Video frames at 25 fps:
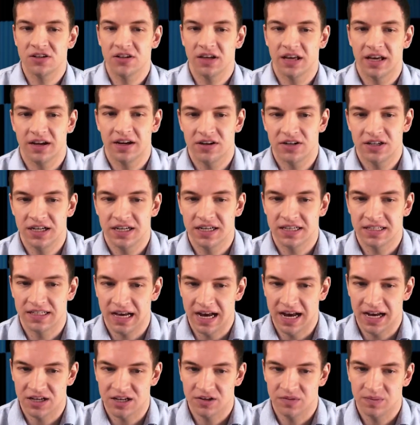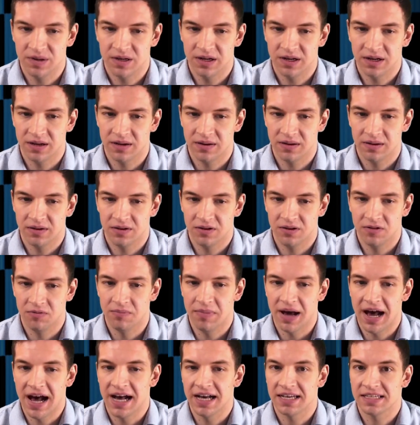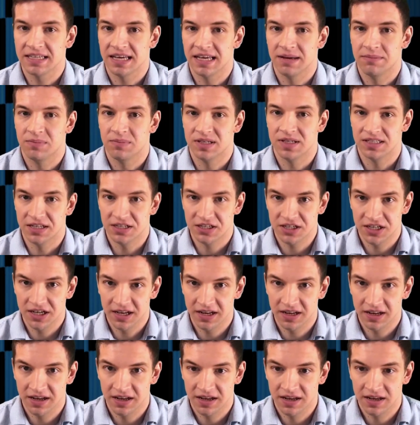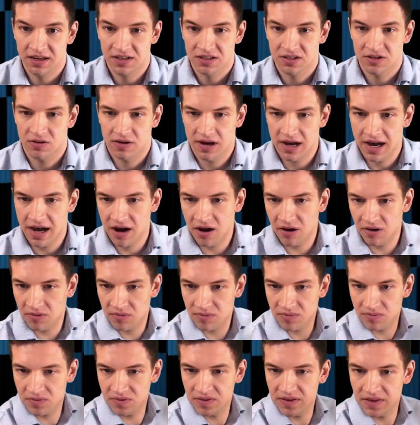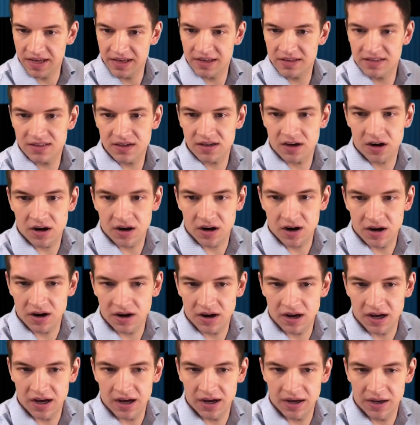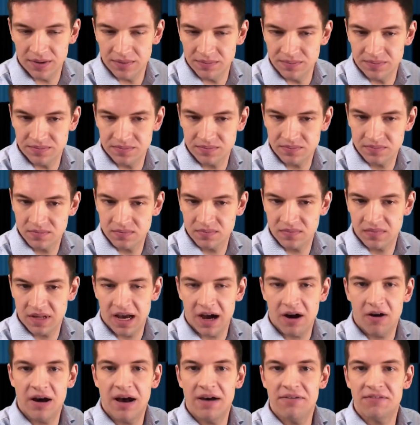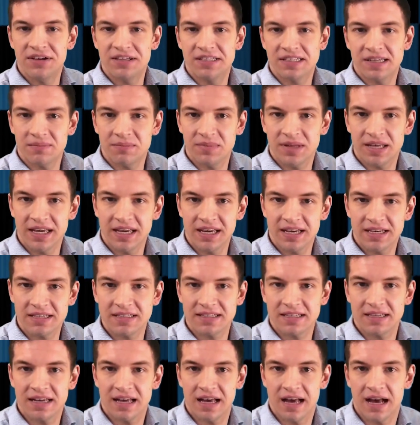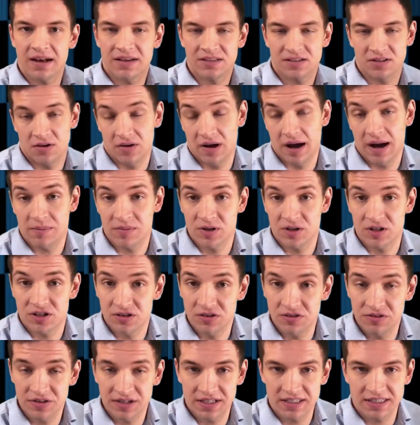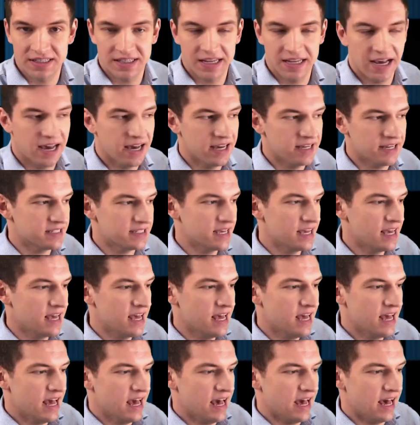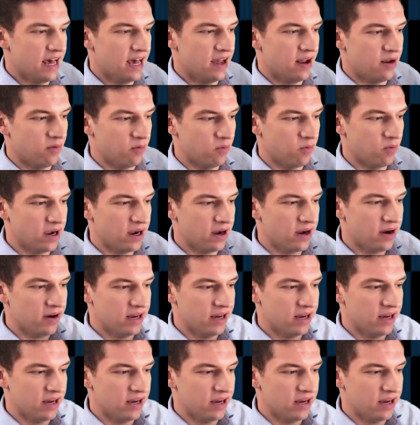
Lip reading: energy is attributed to mass and position. So how things are, how heavy something is, so how much newtons it has, and where it